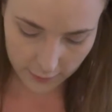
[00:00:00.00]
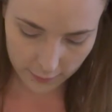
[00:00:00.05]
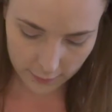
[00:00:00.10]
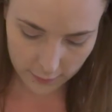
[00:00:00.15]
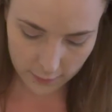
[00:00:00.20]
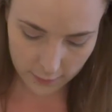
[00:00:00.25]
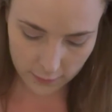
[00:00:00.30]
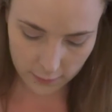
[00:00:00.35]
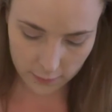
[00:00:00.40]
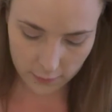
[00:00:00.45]
I'm
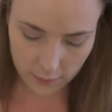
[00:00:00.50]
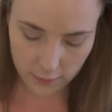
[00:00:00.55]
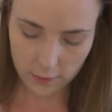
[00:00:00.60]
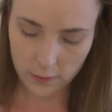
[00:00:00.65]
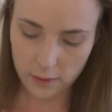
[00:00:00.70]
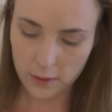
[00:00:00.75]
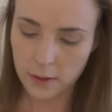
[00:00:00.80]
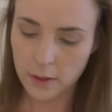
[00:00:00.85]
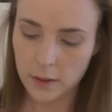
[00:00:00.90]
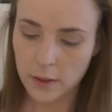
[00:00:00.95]

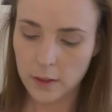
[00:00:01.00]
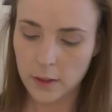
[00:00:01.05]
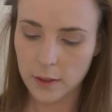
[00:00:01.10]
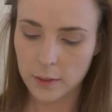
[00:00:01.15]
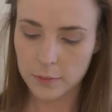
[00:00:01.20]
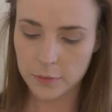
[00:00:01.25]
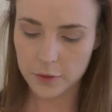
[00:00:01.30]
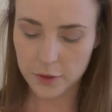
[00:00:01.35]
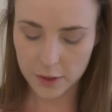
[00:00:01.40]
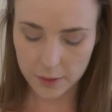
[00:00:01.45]

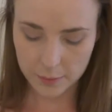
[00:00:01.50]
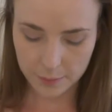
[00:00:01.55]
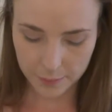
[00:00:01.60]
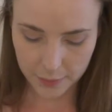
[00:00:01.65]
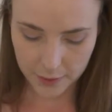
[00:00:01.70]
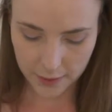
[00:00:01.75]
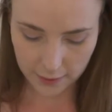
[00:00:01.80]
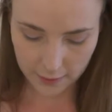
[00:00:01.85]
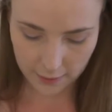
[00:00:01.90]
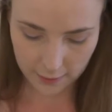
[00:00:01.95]
just gonna
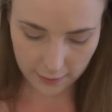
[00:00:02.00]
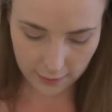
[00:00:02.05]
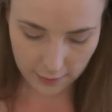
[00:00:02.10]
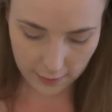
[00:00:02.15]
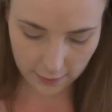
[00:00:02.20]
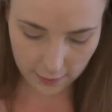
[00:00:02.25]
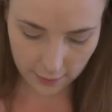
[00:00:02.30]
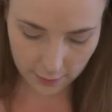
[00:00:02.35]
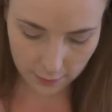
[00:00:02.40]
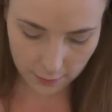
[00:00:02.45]
pick that
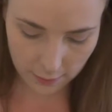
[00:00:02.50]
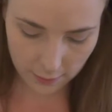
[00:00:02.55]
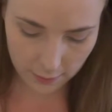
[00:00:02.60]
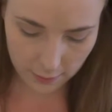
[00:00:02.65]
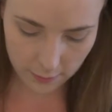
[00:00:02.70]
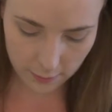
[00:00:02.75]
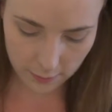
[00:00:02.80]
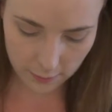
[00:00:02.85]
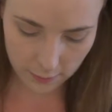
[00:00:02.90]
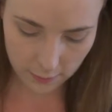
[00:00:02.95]
up,
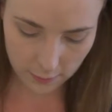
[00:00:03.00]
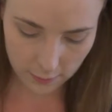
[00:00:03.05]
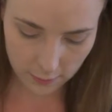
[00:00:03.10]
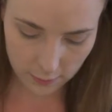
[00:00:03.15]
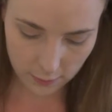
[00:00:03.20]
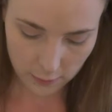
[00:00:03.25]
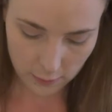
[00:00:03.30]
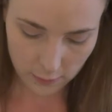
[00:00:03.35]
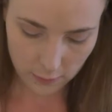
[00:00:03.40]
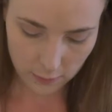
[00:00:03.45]

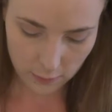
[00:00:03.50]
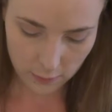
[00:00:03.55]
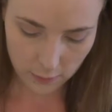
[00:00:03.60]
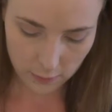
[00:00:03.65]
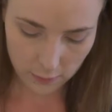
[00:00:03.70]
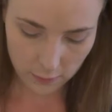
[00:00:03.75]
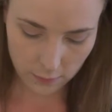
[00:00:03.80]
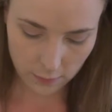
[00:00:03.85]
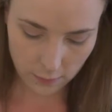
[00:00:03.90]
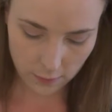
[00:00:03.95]

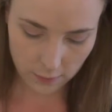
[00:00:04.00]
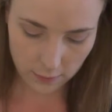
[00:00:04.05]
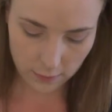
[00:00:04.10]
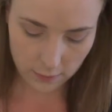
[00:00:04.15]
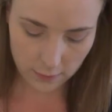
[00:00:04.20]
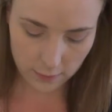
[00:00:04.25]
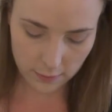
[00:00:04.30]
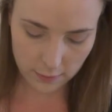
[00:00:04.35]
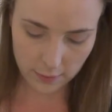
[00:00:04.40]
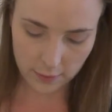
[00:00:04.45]
a
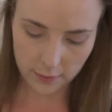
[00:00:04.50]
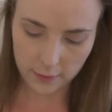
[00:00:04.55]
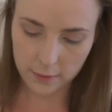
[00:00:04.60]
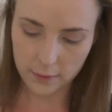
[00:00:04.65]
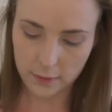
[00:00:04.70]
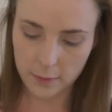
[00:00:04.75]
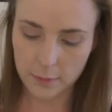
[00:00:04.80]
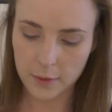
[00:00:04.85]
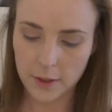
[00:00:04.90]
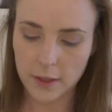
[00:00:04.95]

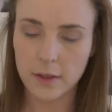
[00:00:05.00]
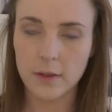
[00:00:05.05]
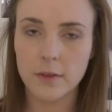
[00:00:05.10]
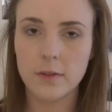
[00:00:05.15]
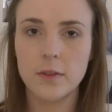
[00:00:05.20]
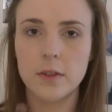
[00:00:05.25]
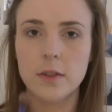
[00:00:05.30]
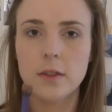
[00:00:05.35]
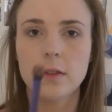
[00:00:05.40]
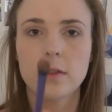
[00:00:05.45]
decent amount
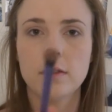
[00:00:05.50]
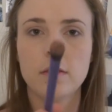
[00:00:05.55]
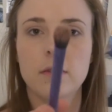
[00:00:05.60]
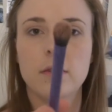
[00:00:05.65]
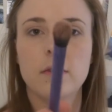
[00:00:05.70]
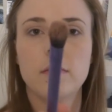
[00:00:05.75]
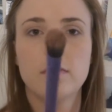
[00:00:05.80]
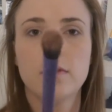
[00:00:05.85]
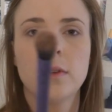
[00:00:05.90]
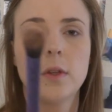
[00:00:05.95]
of it,
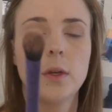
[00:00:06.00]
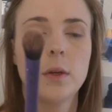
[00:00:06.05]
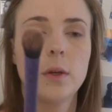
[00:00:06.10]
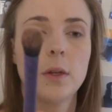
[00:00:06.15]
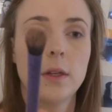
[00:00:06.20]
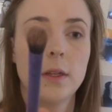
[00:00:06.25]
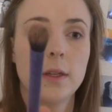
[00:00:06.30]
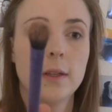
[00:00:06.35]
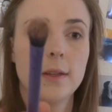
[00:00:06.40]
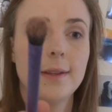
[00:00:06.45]

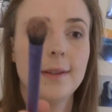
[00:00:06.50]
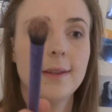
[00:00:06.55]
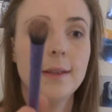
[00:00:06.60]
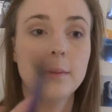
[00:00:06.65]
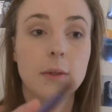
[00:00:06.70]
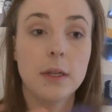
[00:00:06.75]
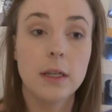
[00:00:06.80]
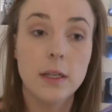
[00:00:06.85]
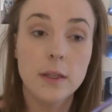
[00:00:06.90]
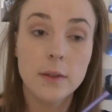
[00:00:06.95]
see
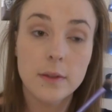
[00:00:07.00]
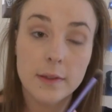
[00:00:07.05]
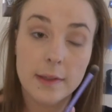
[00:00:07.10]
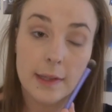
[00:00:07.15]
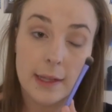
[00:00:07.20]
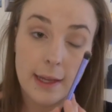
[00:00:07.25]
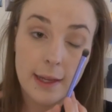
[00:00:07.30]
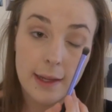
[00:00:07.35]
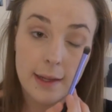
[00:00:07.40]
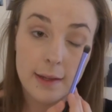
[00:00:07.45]
what it looks
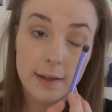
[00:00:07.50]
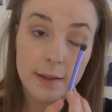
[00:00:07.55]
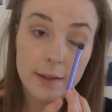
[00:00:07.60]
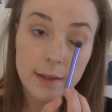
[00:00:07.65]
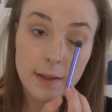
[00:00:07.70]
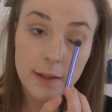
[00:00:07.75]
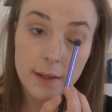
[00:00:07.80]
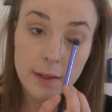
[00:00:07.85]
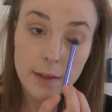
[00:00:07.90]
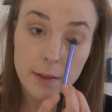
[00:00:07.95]

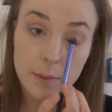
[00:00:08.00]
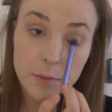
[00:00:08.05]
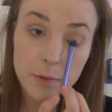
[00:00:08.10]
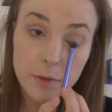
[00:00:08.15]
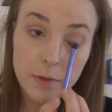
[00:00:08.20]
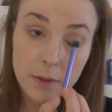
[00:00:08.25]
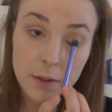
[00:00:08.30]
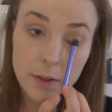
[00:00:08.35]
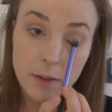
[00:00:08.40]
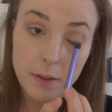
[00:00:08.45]
like, and I'm
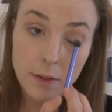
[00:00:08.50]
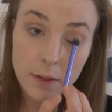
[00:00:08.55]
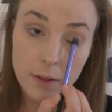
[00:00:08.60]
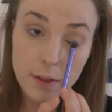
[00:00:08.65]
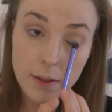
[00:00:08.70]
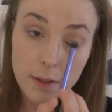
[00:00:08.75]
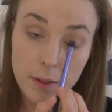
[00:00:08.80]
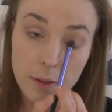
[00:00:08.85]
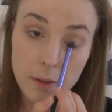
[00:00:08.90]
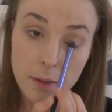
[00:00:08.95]
just gonna
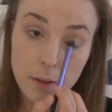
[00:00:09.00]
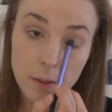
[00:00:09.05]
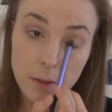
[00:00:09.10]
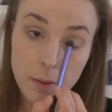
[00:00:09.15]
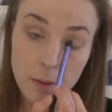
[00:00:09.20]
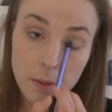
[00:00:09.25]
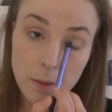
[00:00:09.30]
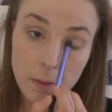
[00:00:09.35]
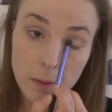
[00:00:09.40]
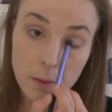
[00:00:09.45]
like
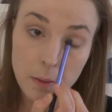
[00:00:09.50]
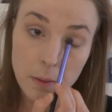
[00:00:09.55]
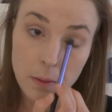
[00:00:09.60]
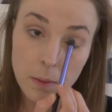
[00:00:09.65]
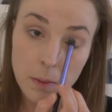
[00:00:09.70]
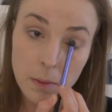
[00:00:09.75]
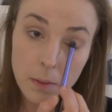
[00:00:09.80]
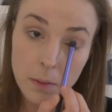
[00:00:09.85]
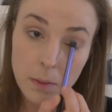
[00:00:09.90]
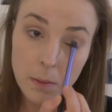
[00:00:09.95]

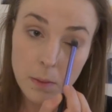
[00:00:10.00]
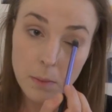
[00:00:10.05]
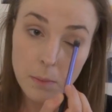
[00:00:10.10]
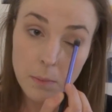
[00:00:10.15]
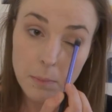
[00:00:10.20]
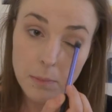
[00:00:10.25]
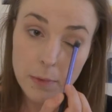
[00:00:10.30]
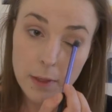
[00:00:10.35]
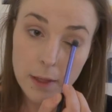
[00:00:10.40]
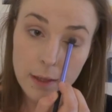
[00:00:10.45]

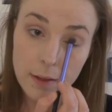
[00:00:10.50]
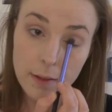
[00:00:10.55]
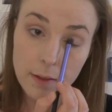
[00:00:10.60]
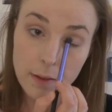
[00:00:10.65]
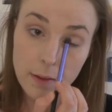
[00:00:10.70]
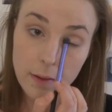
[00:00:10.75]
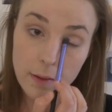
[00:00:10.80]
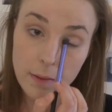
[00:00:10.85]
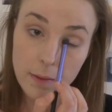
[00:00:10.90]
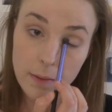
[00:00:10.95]
pat
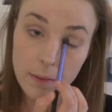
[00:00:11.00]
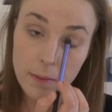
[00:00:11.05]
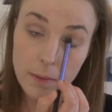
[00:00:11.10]
it